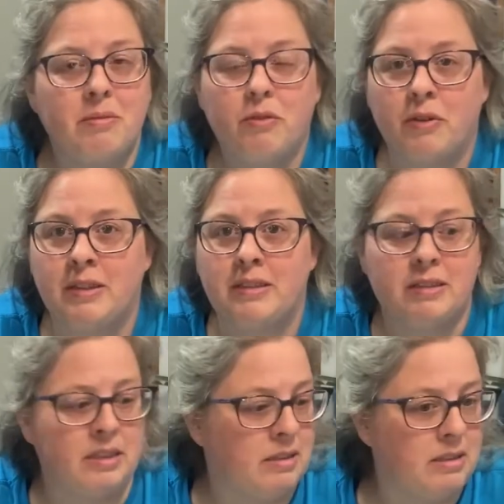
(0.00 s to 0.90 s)
for
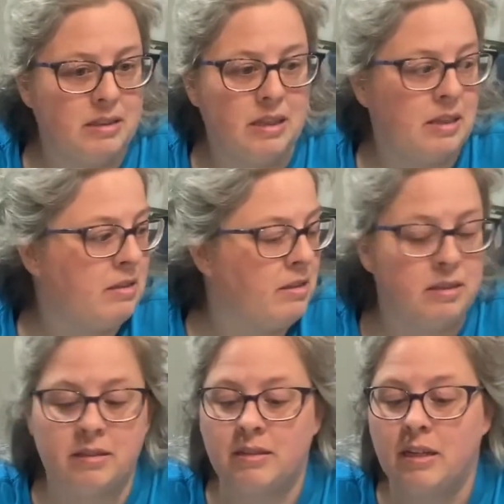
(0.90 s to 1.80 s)
instance, this
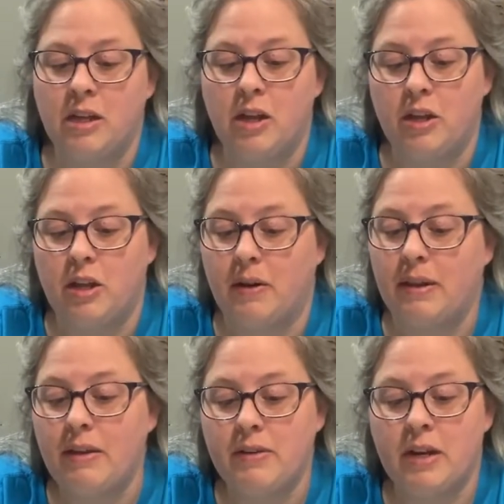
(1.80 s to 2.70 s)
is, you know, a
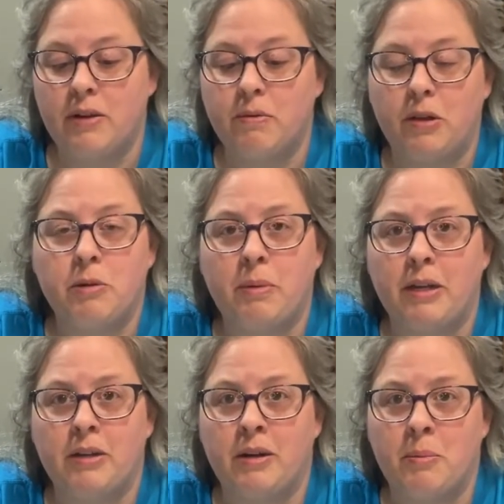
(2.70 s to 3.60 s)
left-handed ruler, but
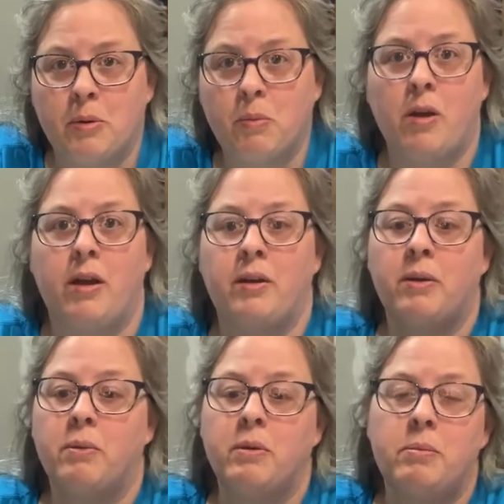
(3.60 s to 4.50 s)
your number 1
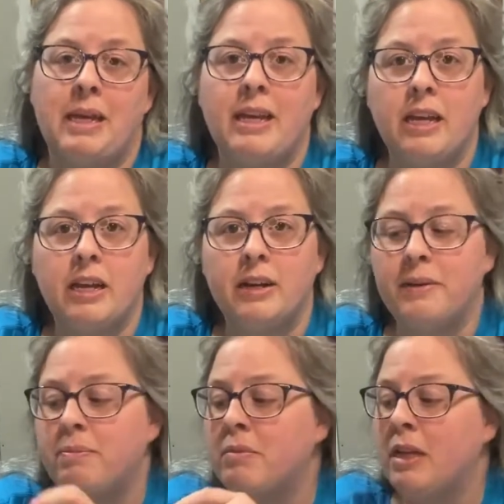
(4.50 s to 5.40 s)
would be here
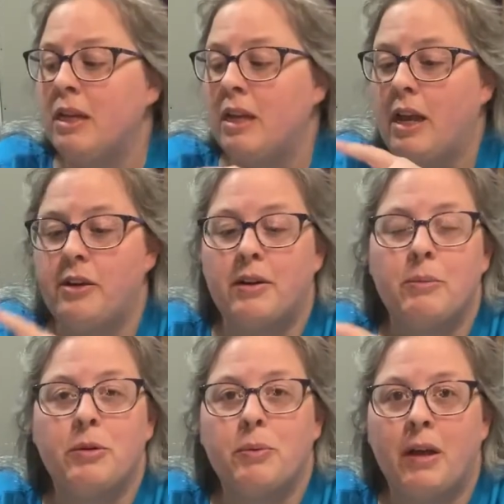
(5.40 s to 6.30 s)
and your
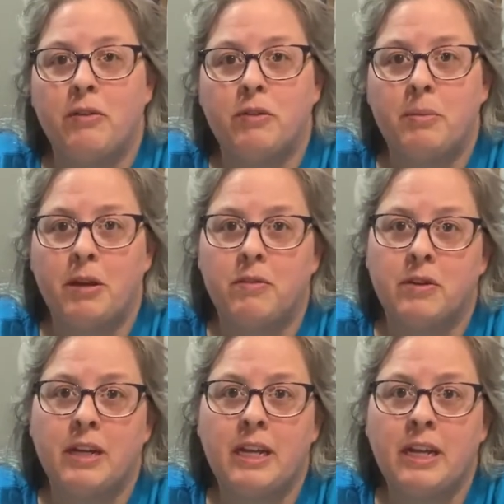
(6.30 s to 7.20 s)
number 12 would be over
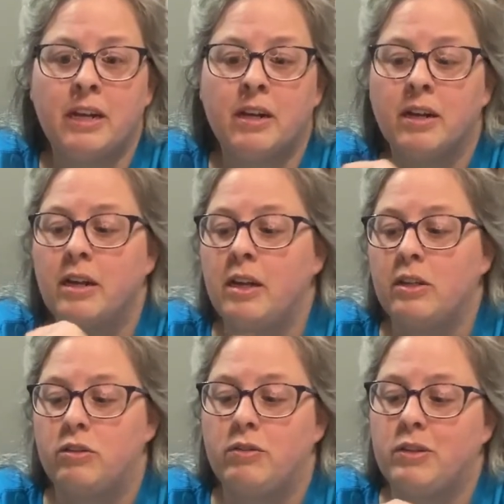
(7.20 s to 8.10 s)
here.
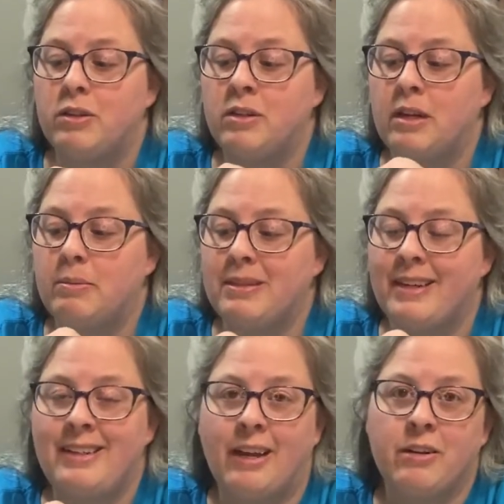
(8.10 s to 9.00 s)
So if you turn it
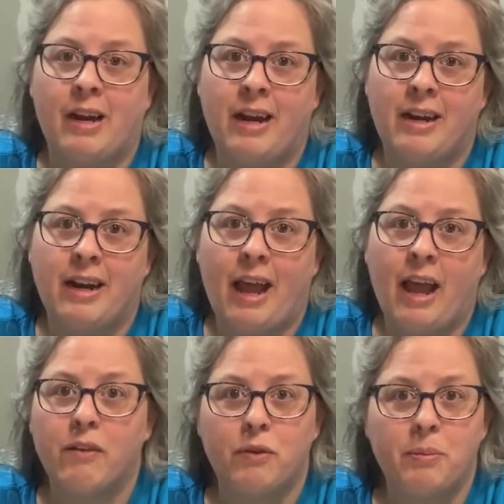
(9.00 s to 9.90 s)
upside down, your
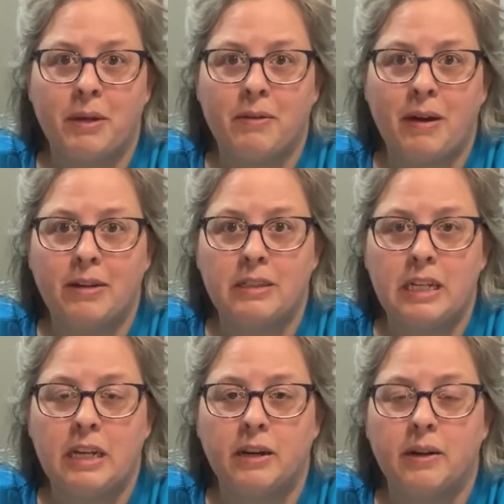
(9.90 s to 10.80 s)
9.5 would be around
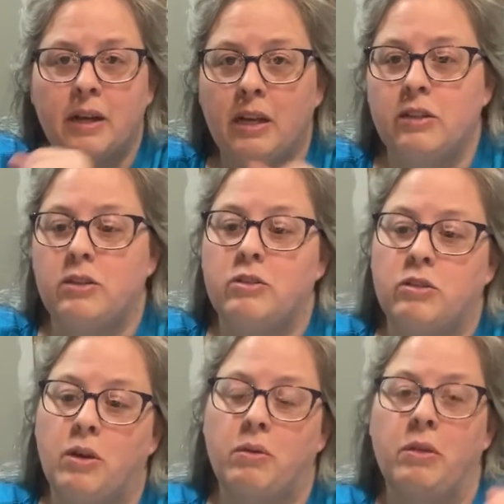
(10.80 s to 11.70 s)
here.
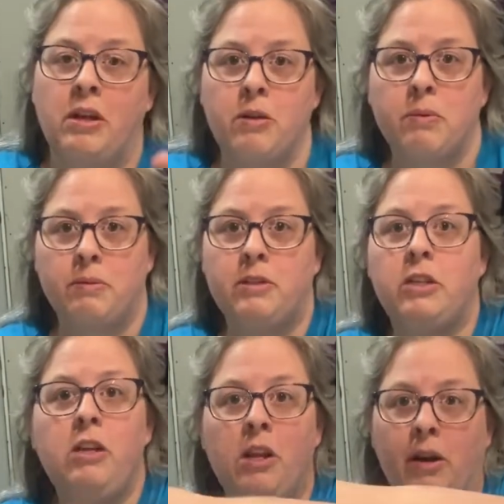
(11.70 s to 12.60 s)
So then you would,
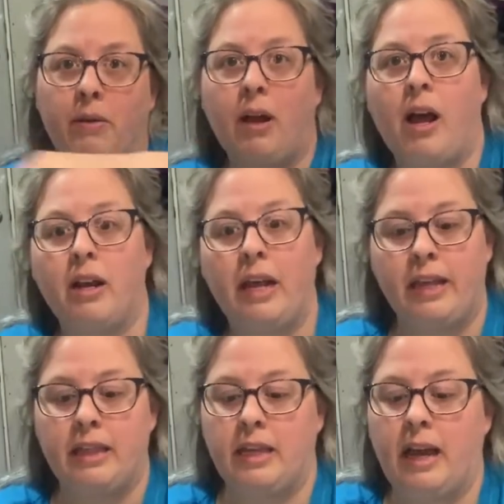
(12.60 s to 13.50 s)
you know, cut
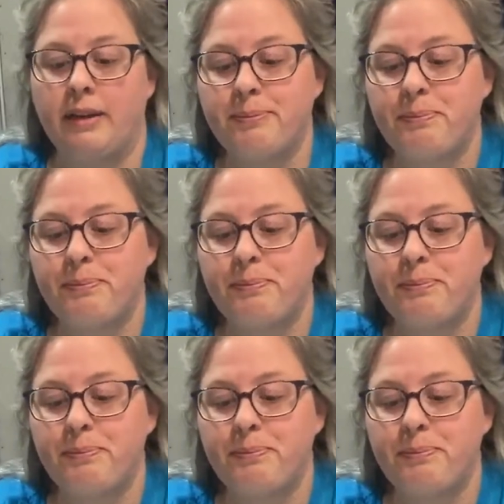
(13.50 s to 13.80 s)
like that.